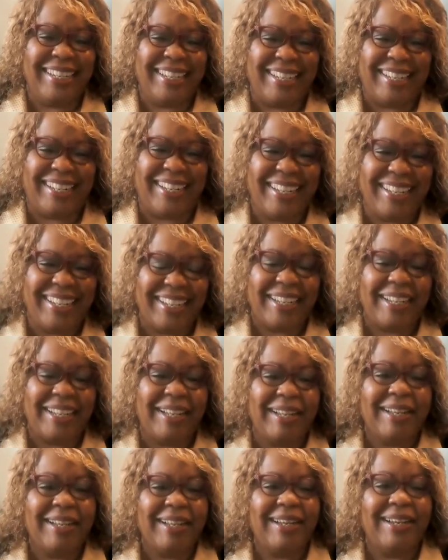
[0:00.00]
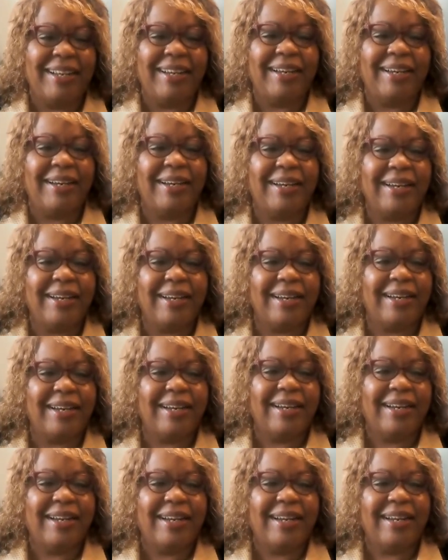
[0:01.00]

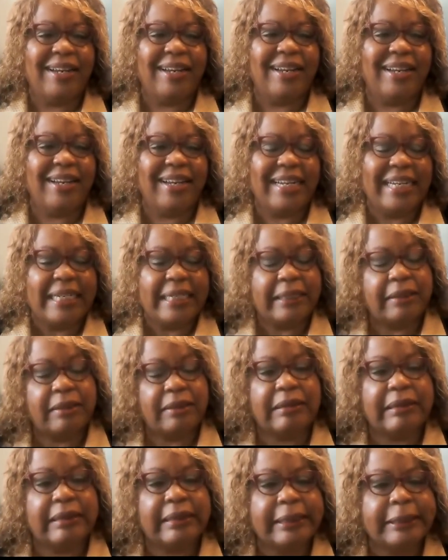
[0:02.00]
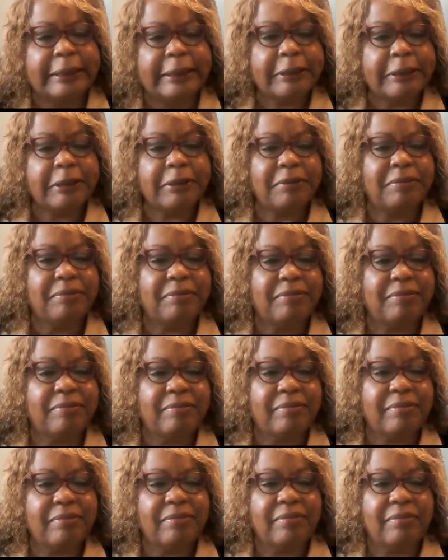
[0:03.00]

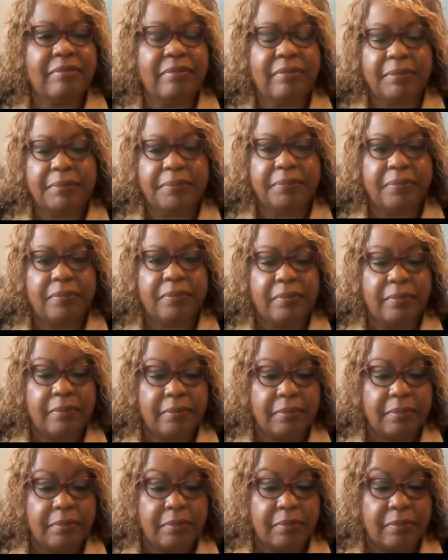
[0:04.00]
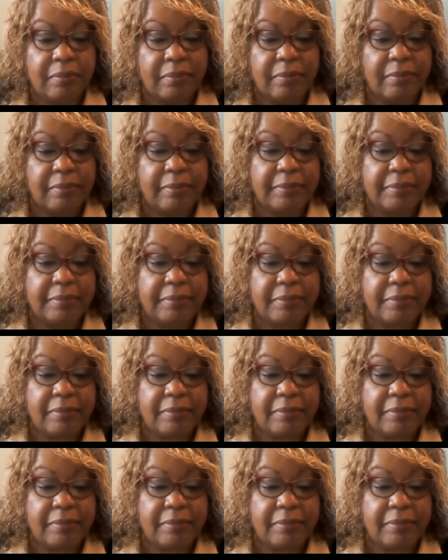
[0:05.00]
(silent)